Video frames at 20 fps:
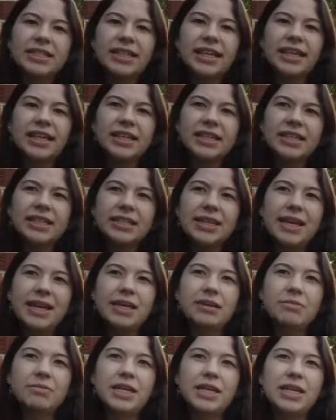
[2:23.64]
Ten
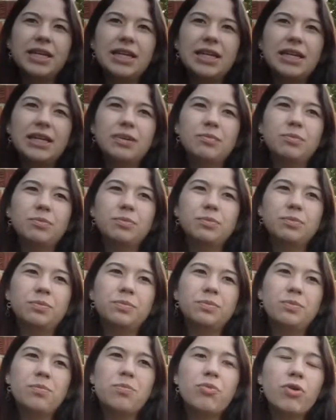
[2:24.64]
take me
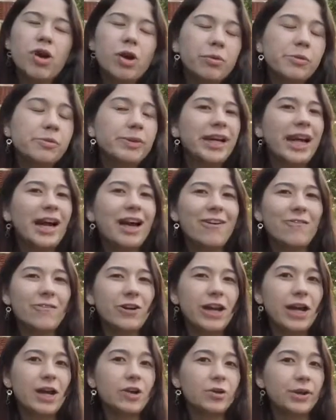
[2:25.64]
probably half
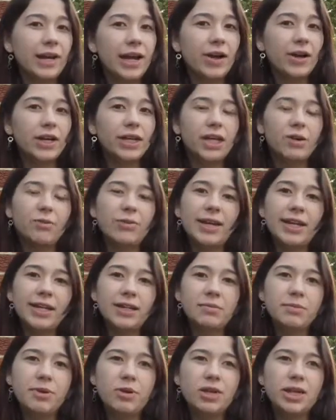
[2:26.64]
an hour to an hour to get ready
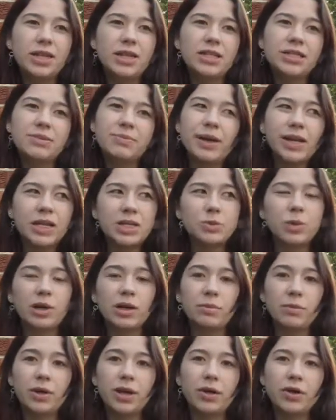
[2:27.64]
in the morning. Depends
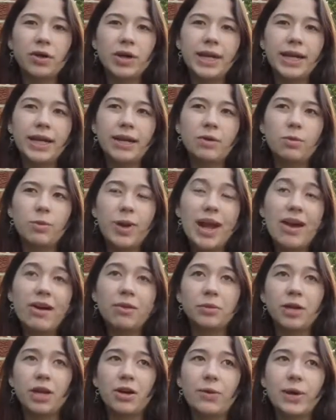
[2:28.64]
when I'm going, where
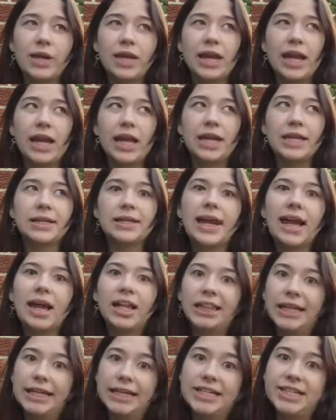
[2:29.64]
I'm going, and
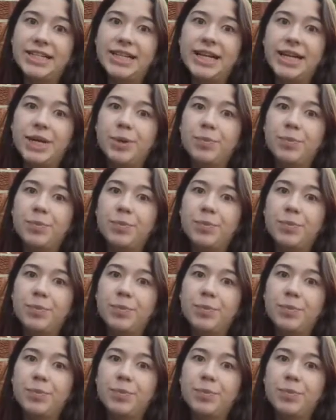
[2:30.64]
how late I